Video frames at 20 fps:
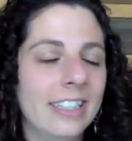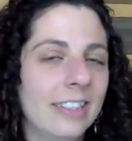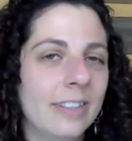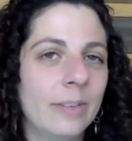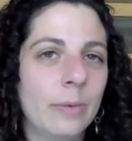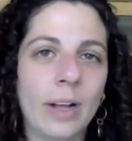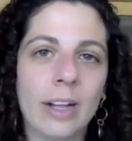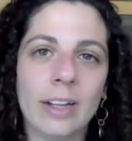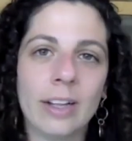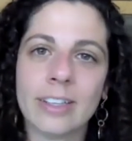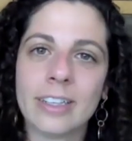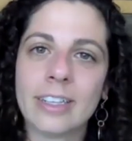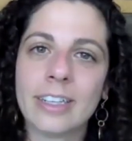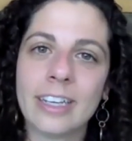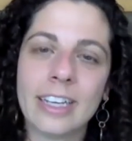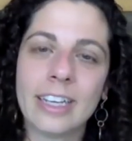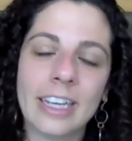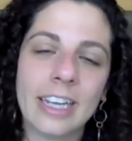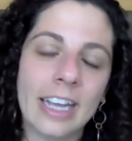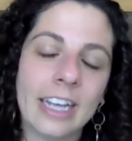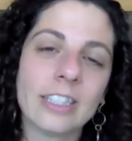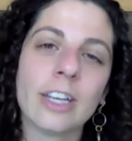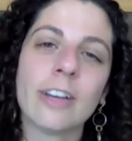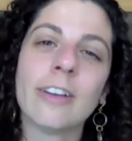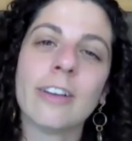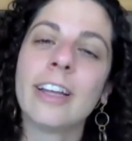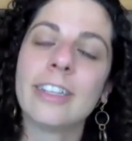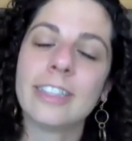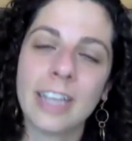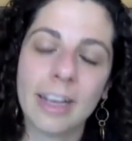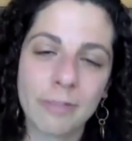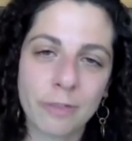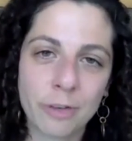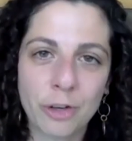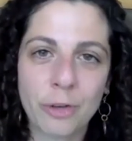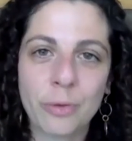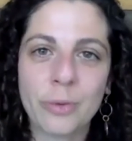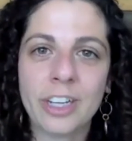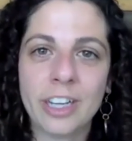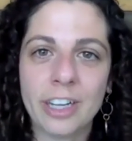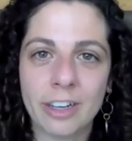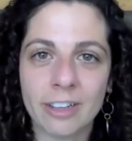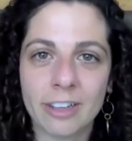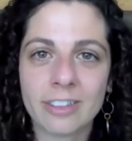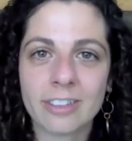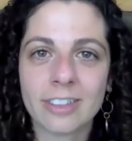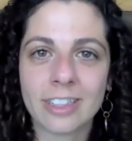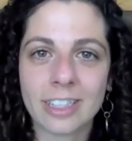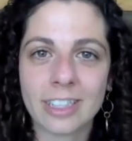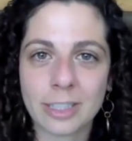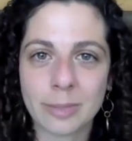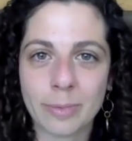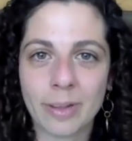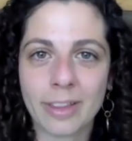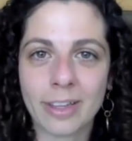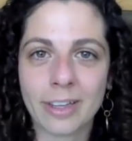well, it's afternoon here, Elizabeth.